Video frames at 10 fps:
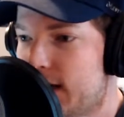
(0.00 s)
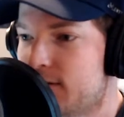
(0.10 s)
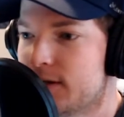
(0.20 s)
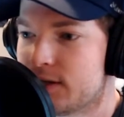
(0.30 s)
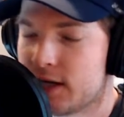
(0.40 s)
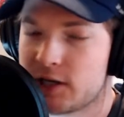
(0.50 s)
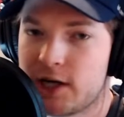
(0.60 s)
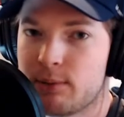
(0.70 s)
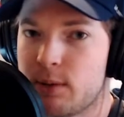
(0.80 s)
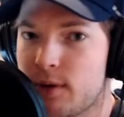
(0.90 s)
these next
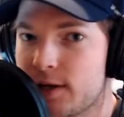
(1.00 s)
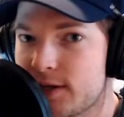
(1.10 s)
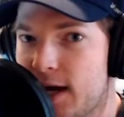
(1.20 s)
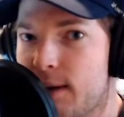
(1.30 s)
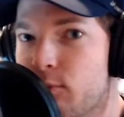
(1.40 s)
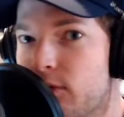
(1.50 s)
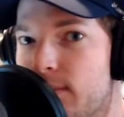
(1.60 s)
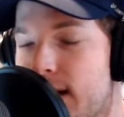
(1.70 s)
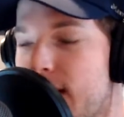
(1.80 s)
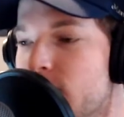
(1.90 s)
couple of months, April
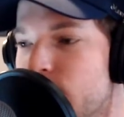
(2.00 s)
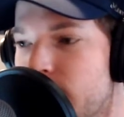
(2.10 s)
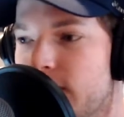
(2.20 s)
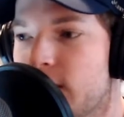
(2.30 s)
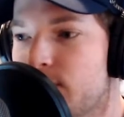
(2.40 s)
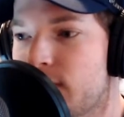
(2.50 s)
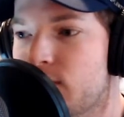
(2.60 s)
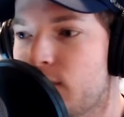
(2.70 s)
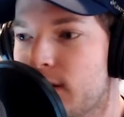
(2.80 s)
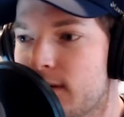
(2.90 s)
and May, is really going to be
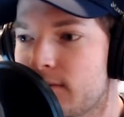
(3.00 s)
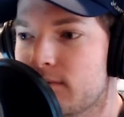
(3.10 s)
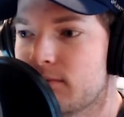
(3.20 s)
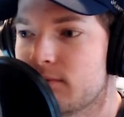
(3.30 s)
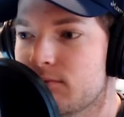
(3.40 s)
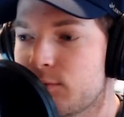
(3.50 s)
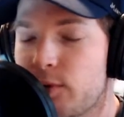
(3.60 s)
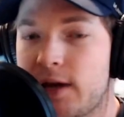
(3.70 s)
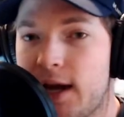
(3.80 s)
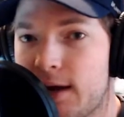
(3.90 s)
when
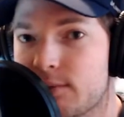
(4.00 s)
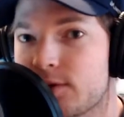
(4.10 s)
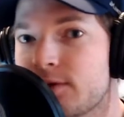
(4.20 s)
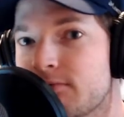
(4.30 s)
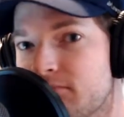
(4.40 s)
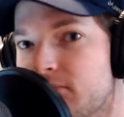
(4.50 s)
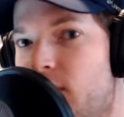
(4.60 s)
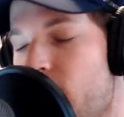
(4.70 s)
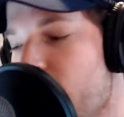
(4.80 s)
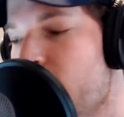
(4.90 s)
spring games
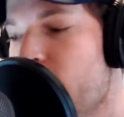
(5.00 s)
are